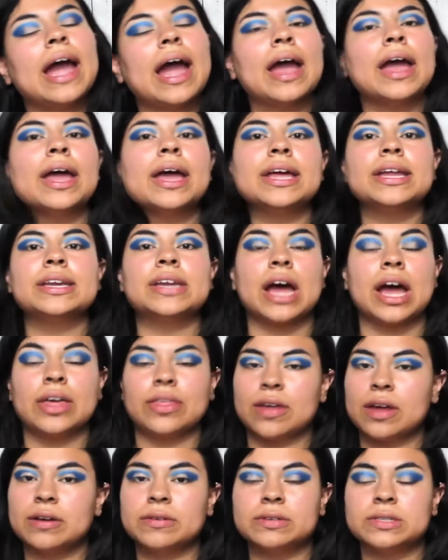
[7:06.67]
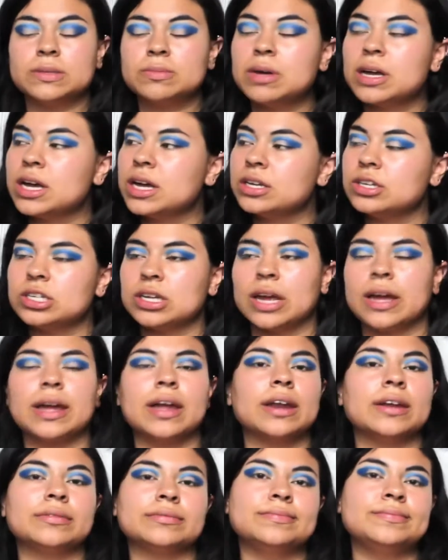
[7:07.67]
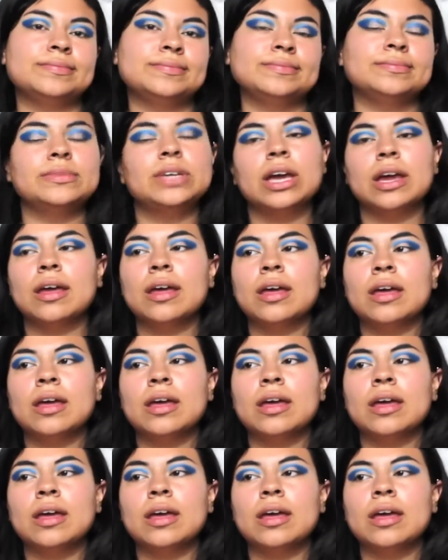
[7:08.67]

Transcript: and I thought it was smudged, and